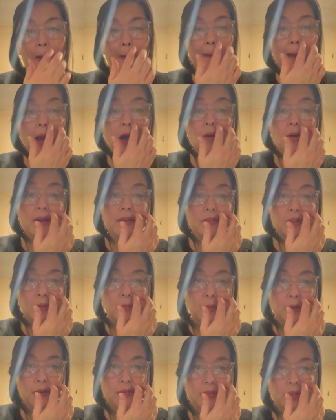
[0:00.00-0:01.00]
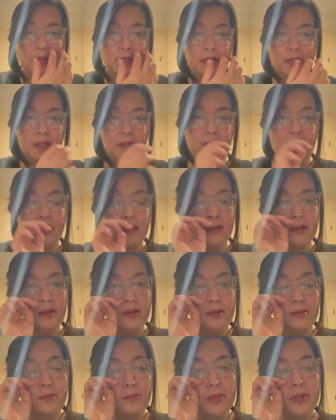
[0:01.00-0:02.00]
However imperfectly,
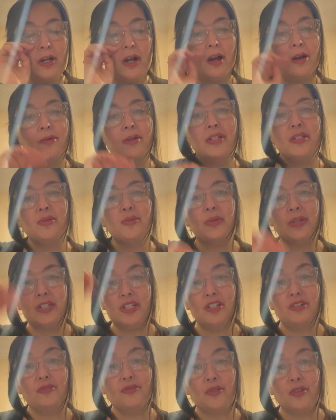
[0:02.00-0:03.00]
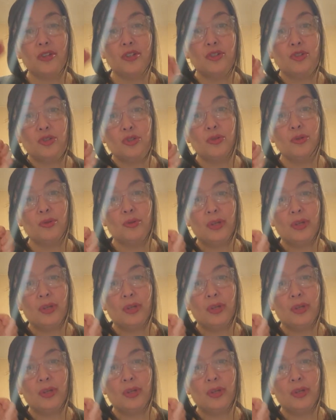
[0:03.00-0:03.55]
but always reaching for the true